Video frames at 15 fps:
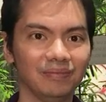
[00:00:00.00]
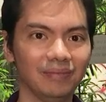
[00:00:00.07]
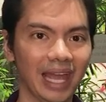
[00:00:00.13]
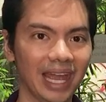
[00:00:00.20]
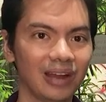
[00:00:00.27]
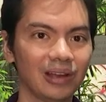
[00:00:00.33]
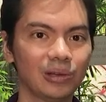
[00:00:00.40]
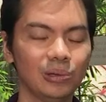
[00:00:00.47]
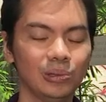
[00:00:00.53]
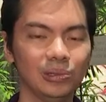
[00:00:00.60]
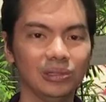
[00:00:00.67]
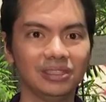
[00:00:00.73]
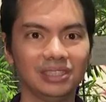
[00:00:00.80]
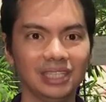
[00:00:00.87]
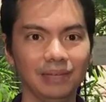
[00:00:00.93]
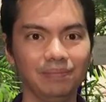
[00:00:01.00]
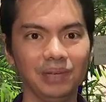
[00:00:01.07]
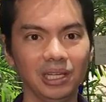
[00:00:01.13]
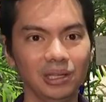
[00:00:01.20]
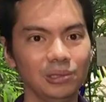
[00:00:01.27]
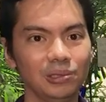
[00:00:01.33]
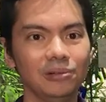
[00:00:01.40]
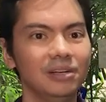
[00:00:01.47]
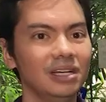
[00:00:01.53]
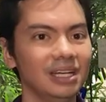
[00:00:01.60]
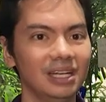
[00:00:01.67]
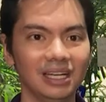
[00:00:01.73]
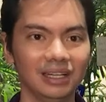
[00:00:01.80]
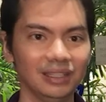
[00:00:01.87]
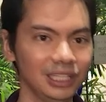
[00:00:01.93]
air-cooled CPU,
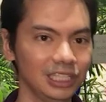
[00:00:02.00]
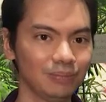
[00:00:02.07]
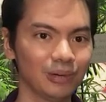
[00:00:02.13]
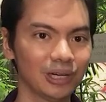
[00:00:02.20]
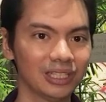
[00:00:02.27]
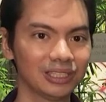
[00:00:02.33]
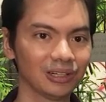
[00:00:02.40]
these boards